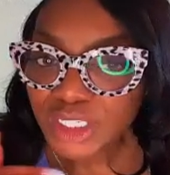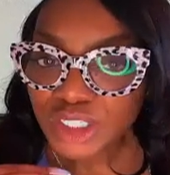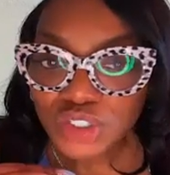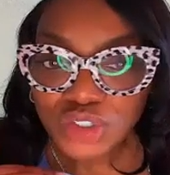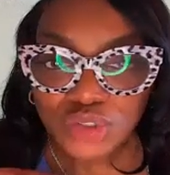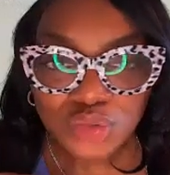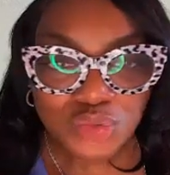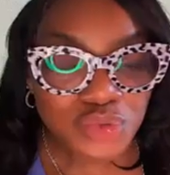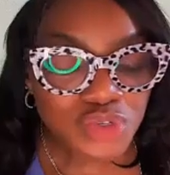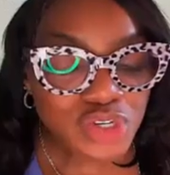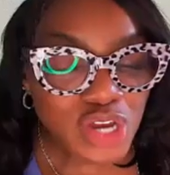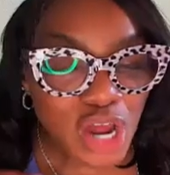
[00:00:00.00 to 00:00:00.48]

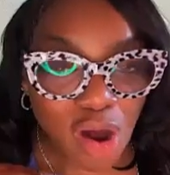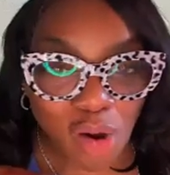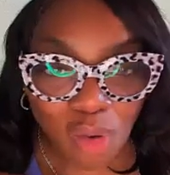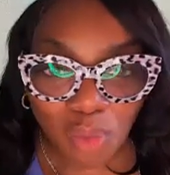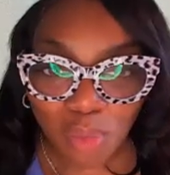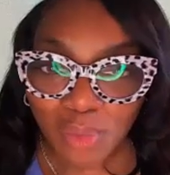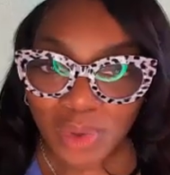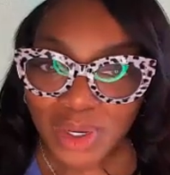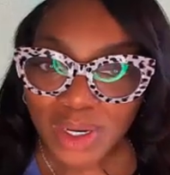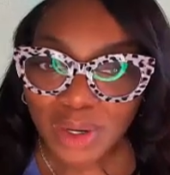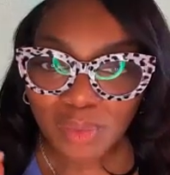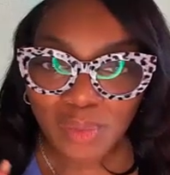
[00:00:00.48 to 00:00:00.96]
You
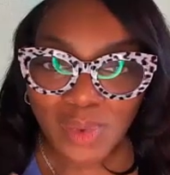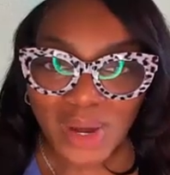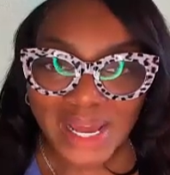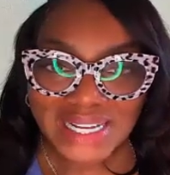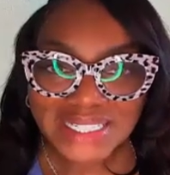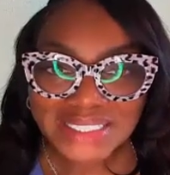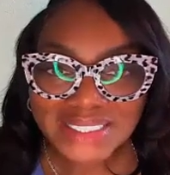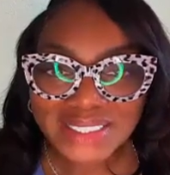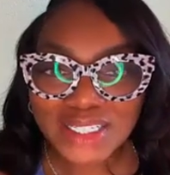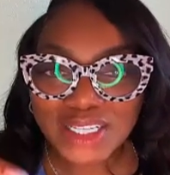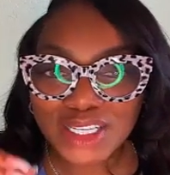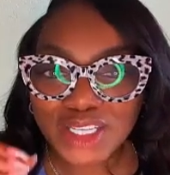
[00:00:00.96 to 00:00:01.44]
don't want to
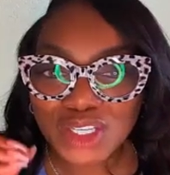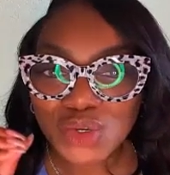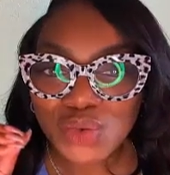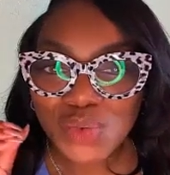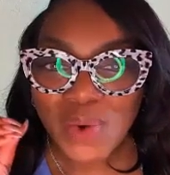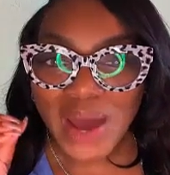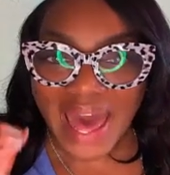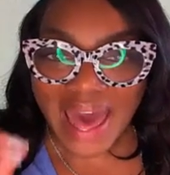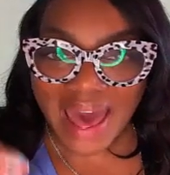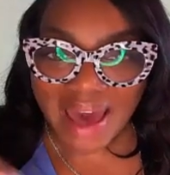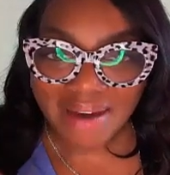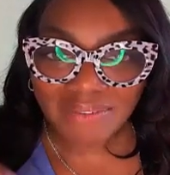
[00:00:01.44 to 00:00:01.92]
wait till
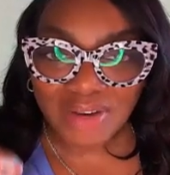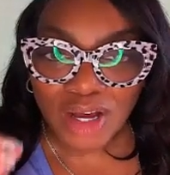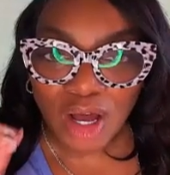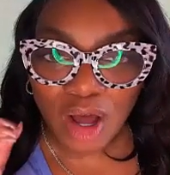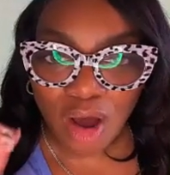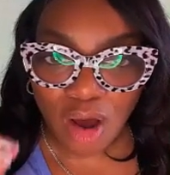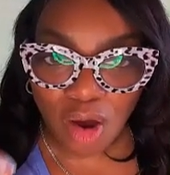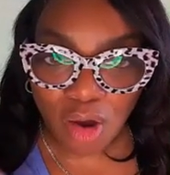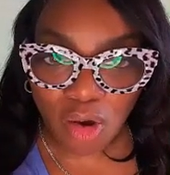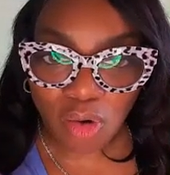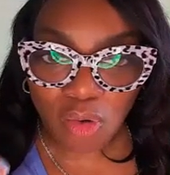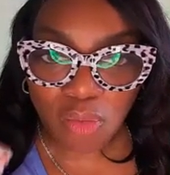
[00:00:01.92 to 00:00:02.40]
you have a
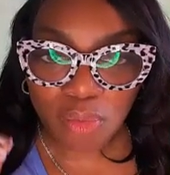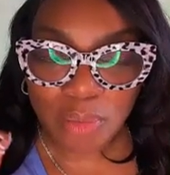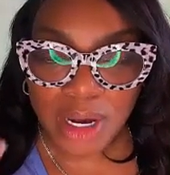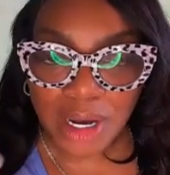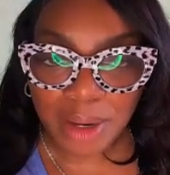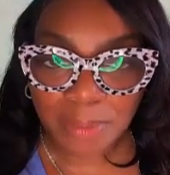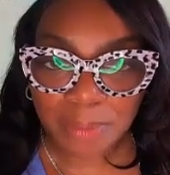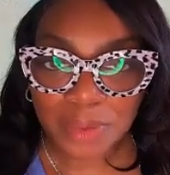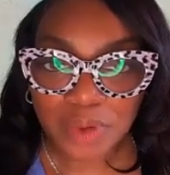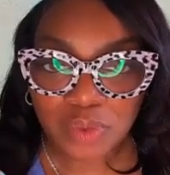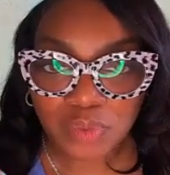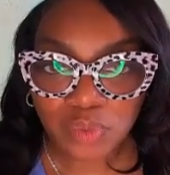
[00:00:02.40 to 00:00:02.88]
home
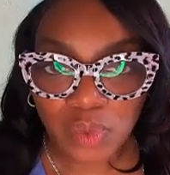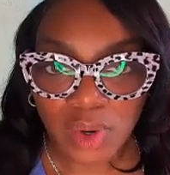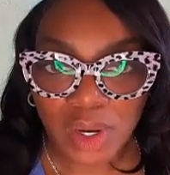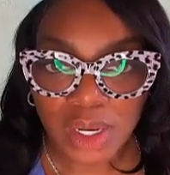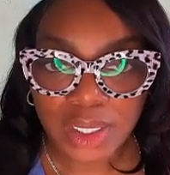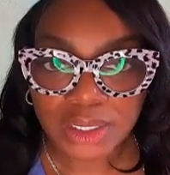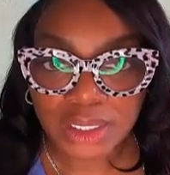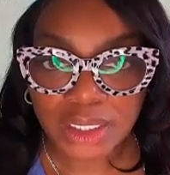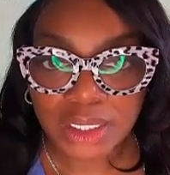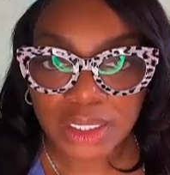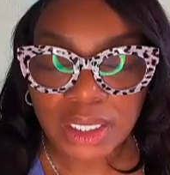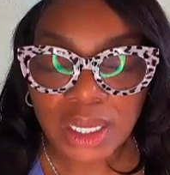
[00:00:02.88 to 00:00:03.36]
up and
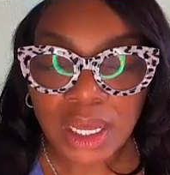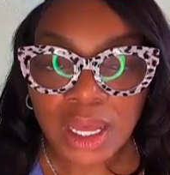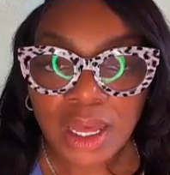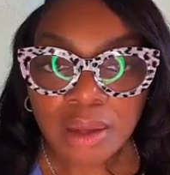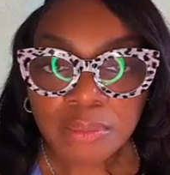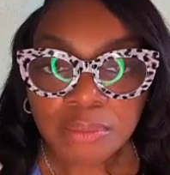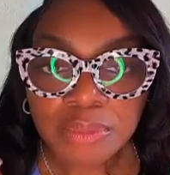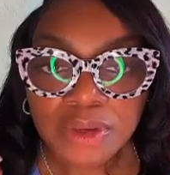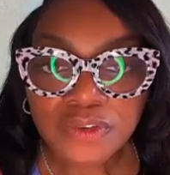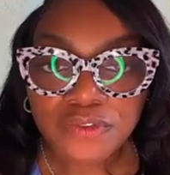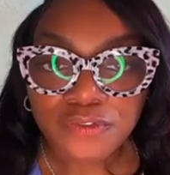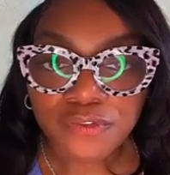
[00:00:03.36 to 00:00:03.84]
running
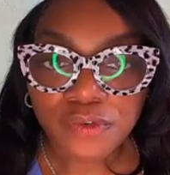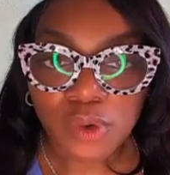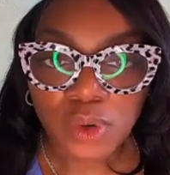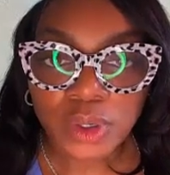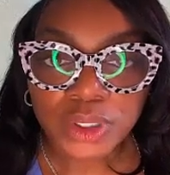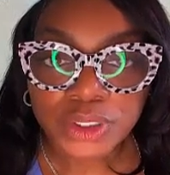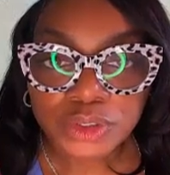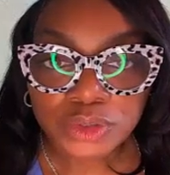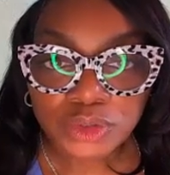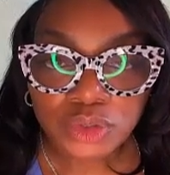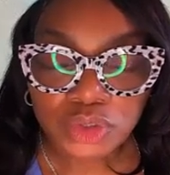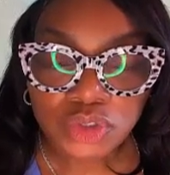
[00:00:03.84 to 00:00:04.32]

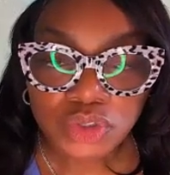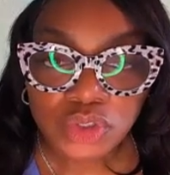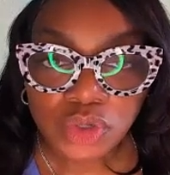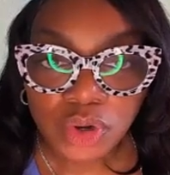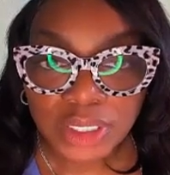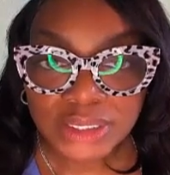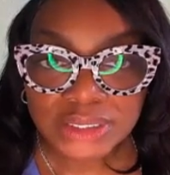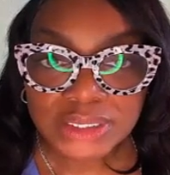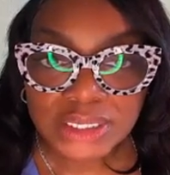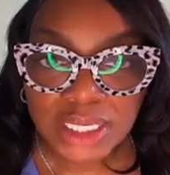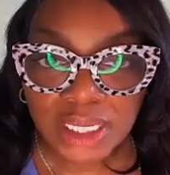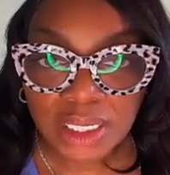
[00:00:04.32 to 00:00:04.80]
before you
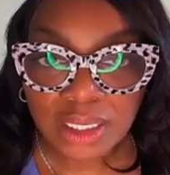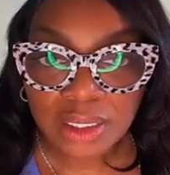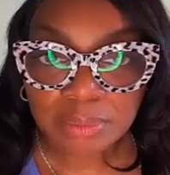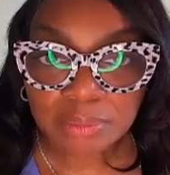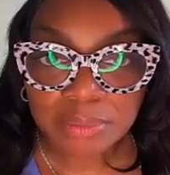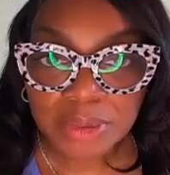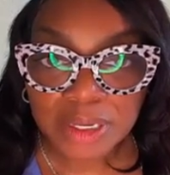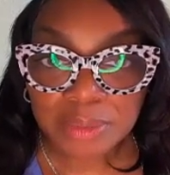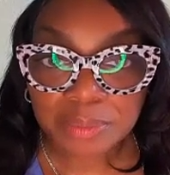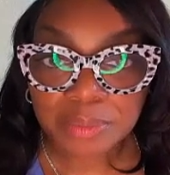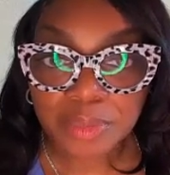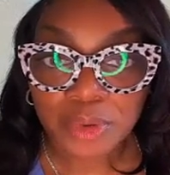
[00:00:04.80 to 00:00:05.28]
start telling
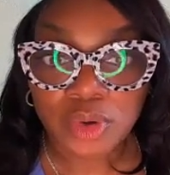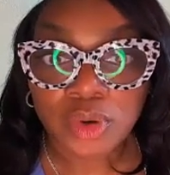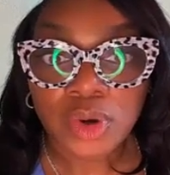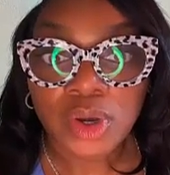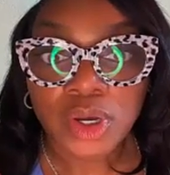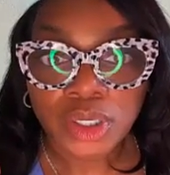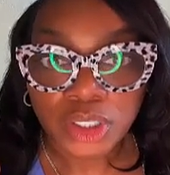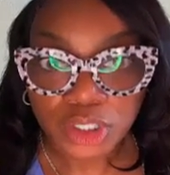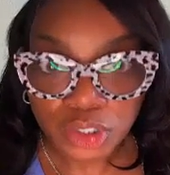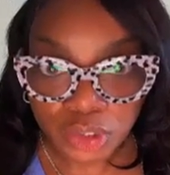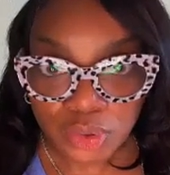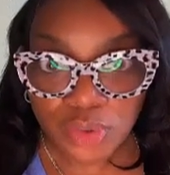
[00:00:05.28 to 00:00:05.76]
people
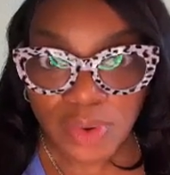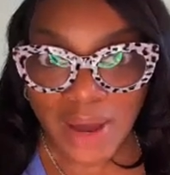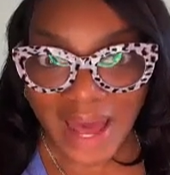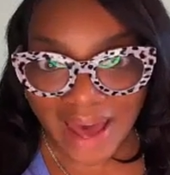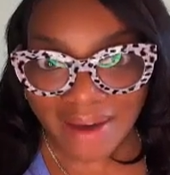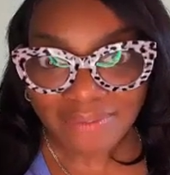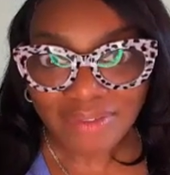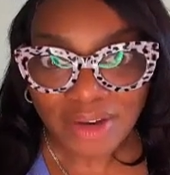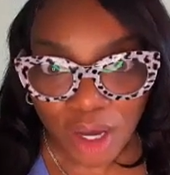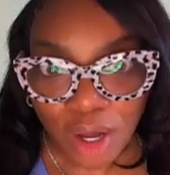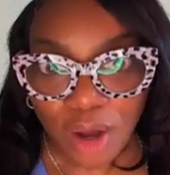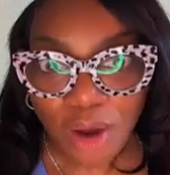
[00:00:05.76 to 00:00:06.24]
you
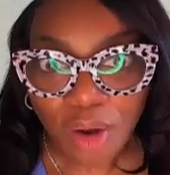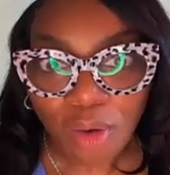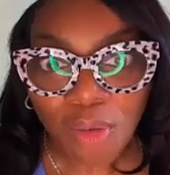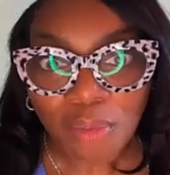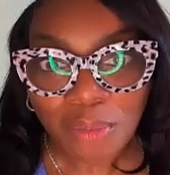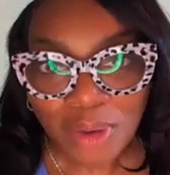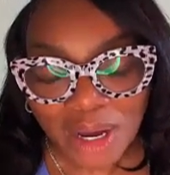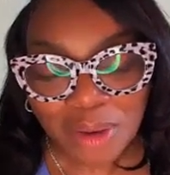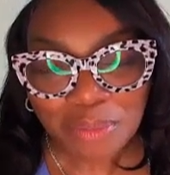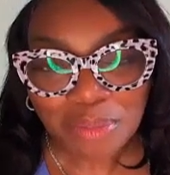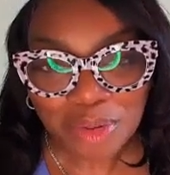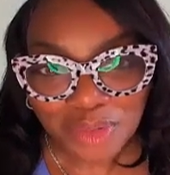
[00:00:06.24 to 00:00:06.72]
have a
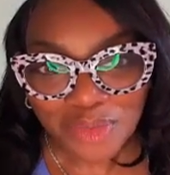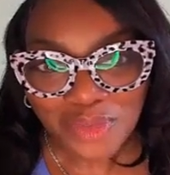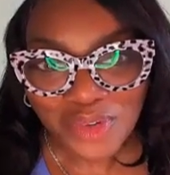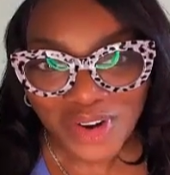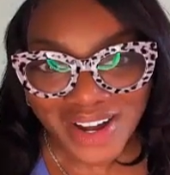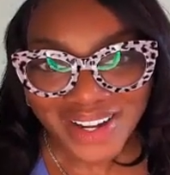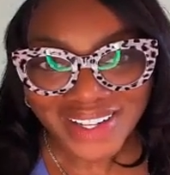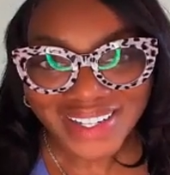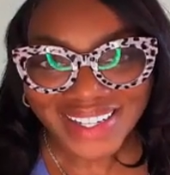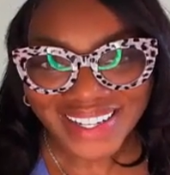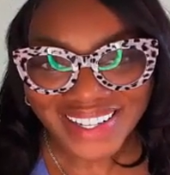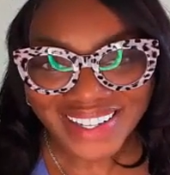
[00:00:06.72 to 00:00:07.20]
home up and
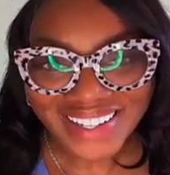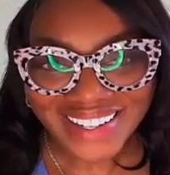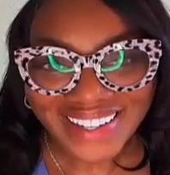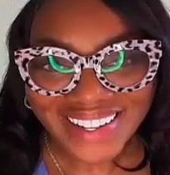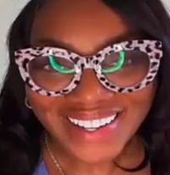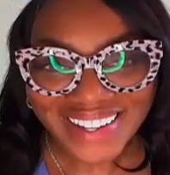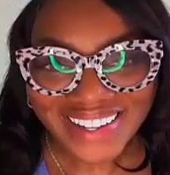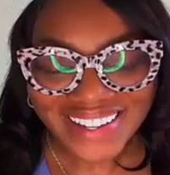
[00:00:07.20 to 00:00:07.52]
running.